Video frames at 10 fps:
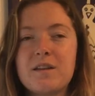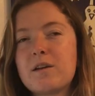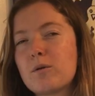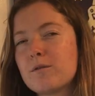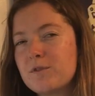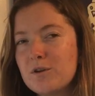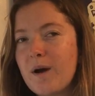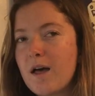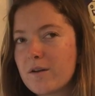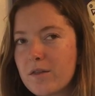There were a few
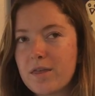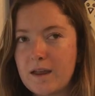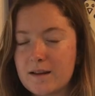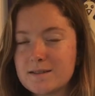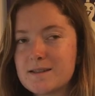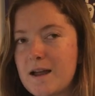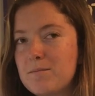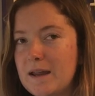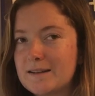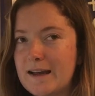other things that
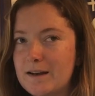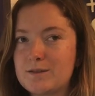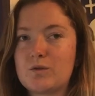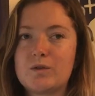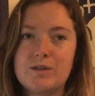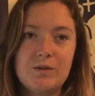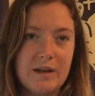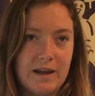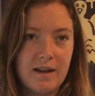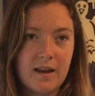made dinosaurs
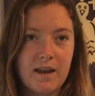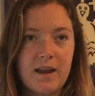unique,